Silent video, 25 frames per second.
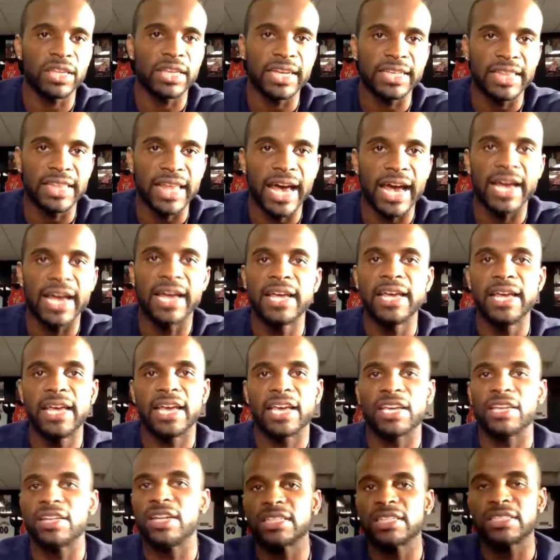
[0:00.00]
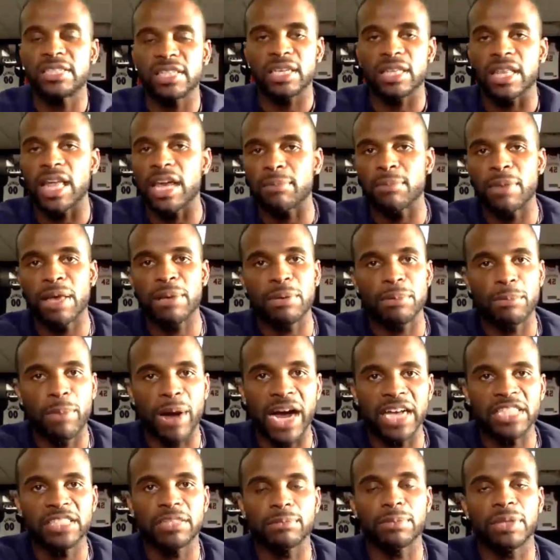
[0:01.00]
like that. And you need to like maybe
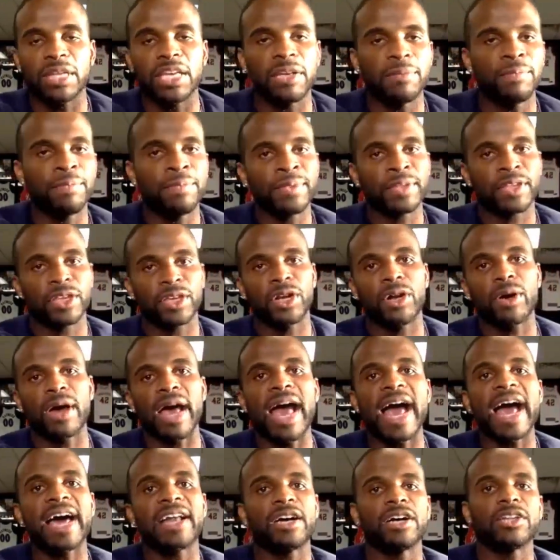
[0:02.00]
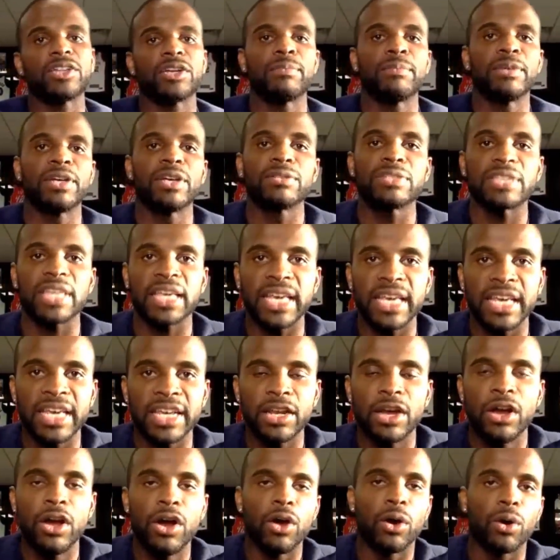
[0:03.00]
possibly, add other meals
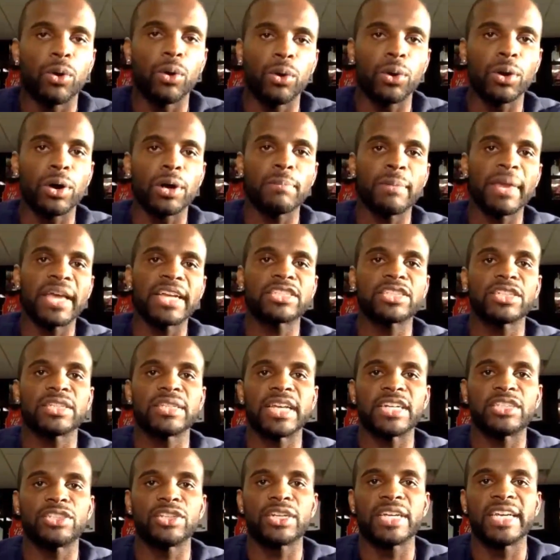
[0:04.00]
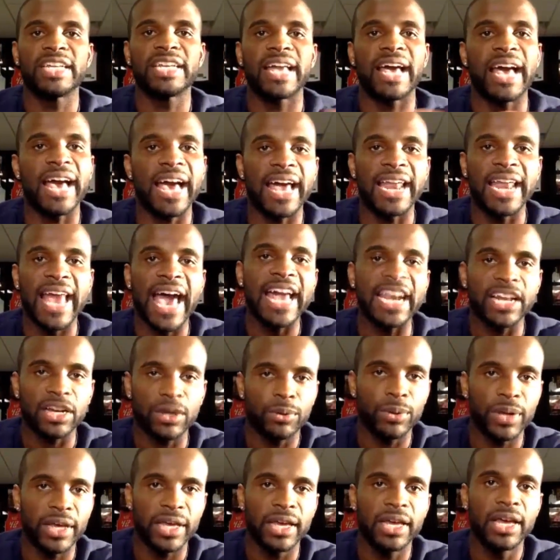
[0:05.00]
in, or make sure that you're getting an
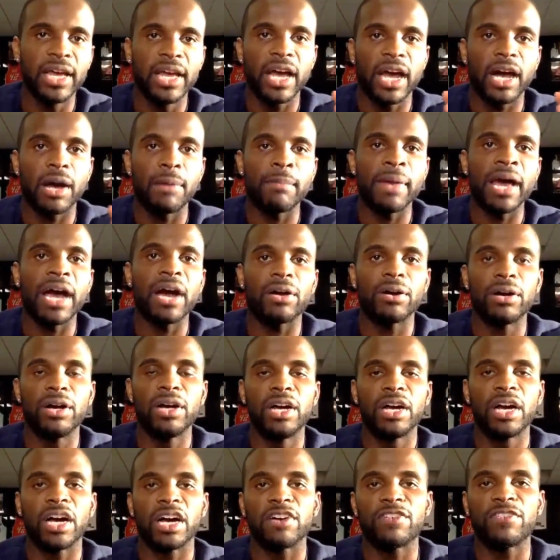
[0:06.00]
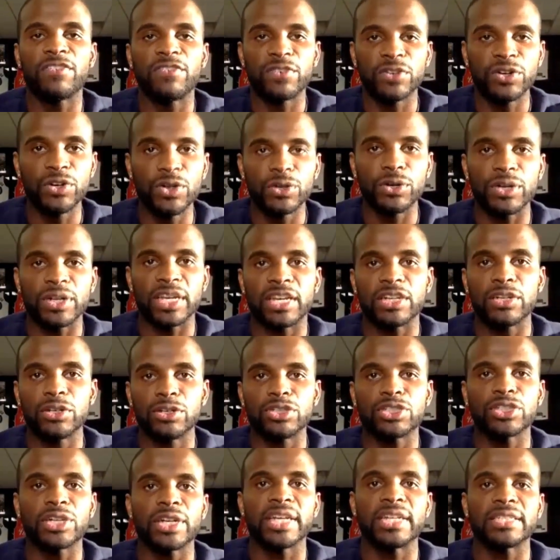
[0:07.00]
adequate amount of food and
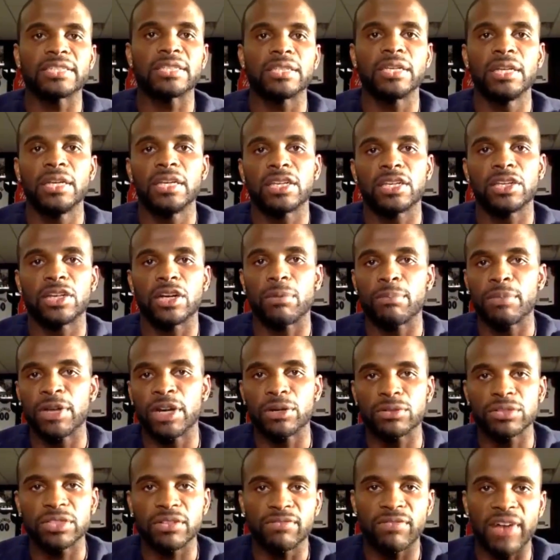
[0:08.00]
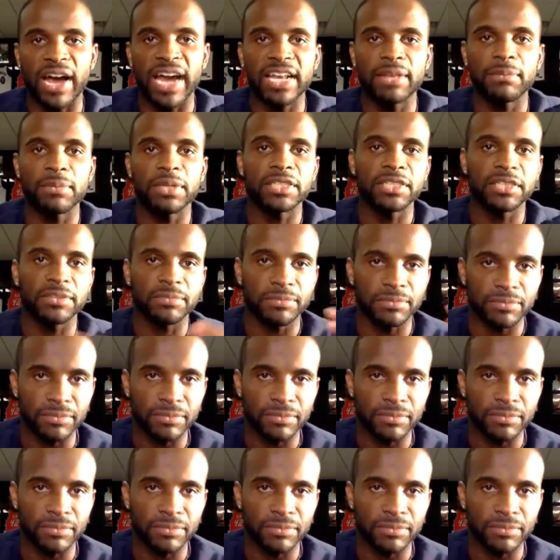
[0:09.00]
nutrients, minerals and vitamins,